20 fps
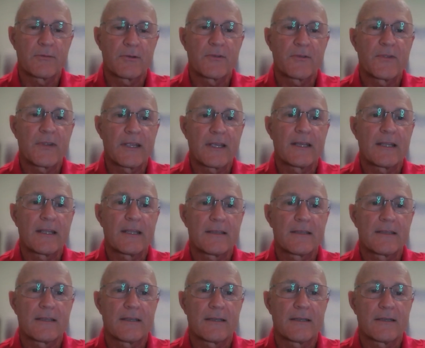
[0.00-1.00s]
roofing at
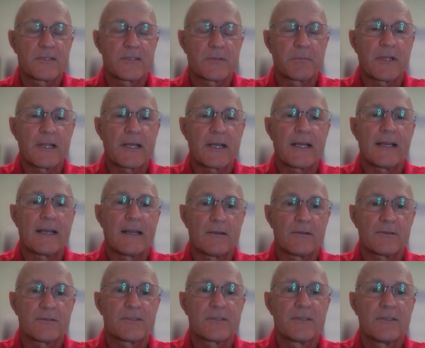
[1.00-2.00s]
Supply
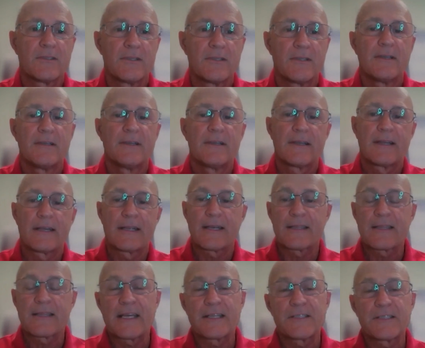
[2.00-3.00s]
House. I got
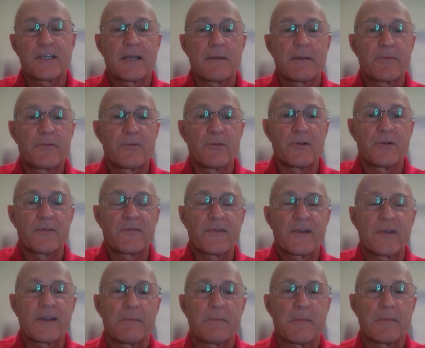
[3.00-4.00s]
that job through a
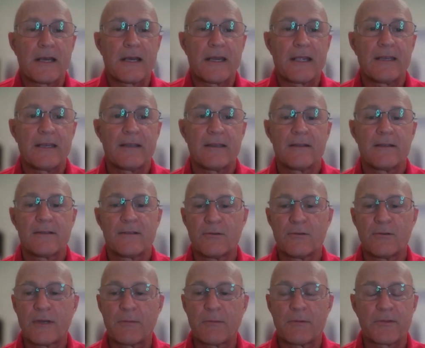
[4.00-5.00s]
friend of mine who
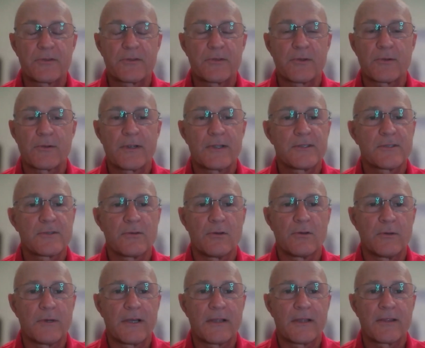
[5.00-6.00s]
I went through grade school
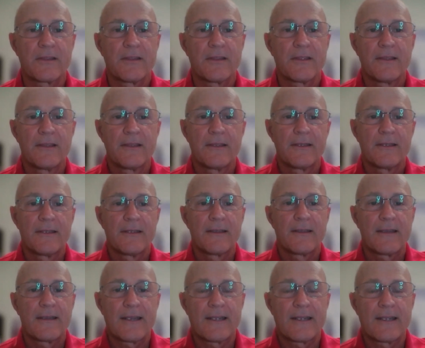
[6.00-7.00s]
with,
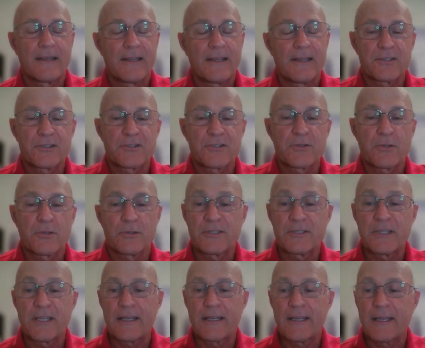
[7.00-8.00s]
and he just told his
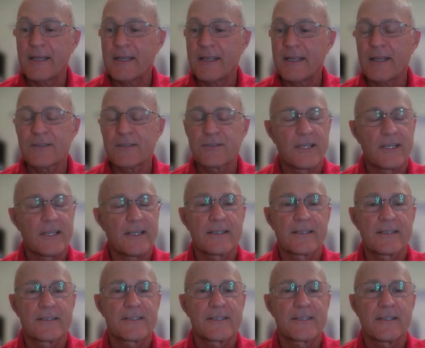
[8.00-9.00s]
dad, "Hey, yeah, Stan can
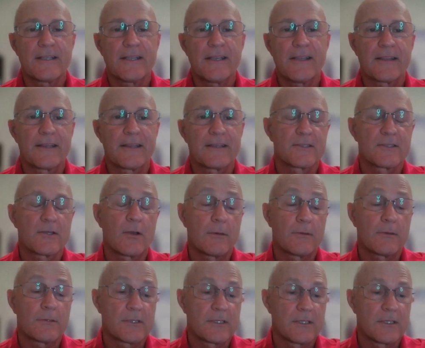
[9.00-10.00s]
sell anything." So I
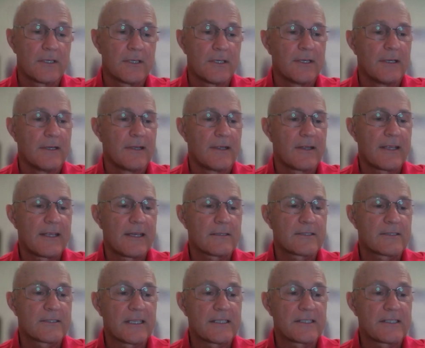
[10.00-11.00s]
was the
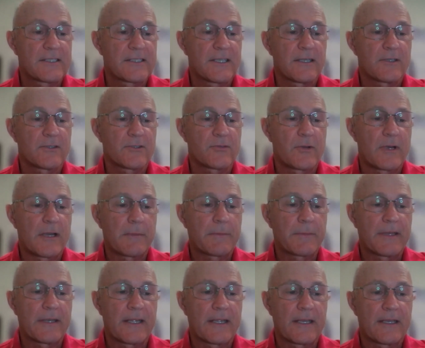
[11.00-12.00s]
outside sales rep at
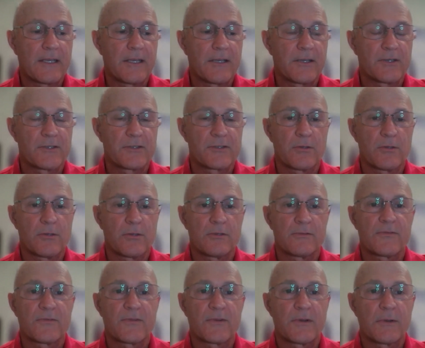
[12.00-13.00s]
19 years old
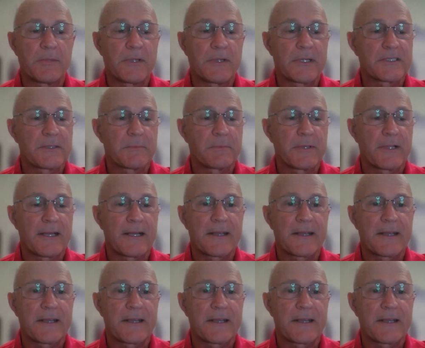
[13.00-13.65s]
for a big supply